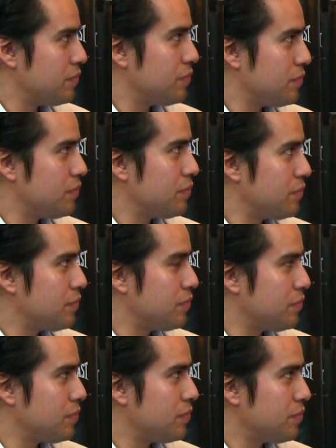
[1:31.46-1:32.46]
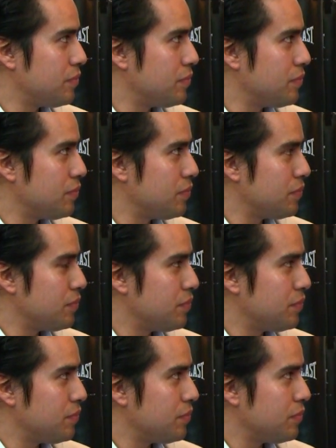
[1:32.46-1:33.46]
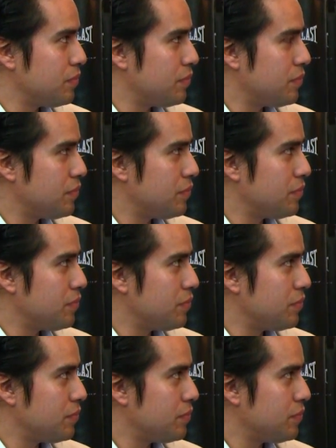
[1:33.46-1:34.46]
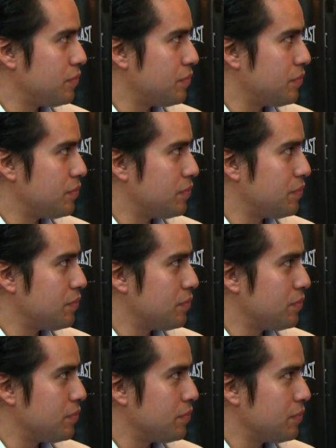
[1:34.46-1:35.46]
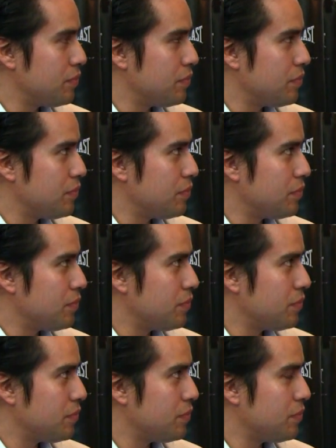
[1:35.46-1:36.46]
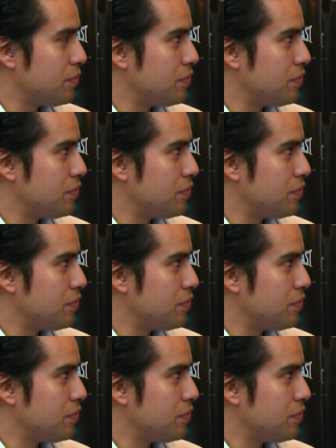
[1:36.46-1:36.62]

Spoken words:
The person shown says nothing.